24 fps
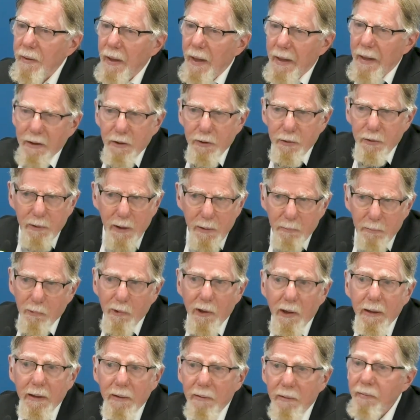extreme
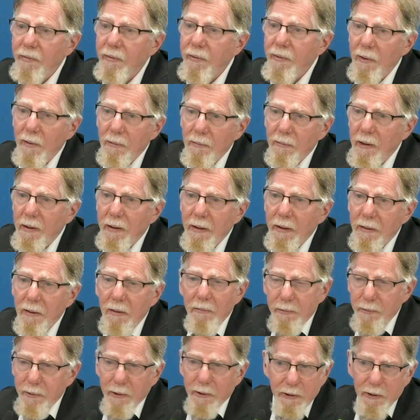right, the far right,
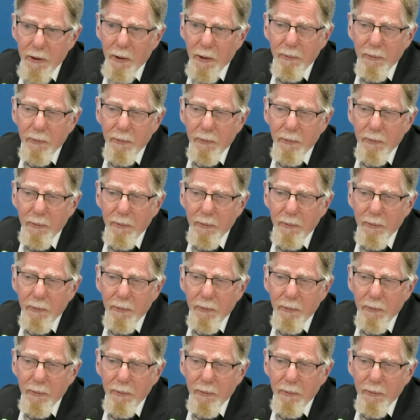for its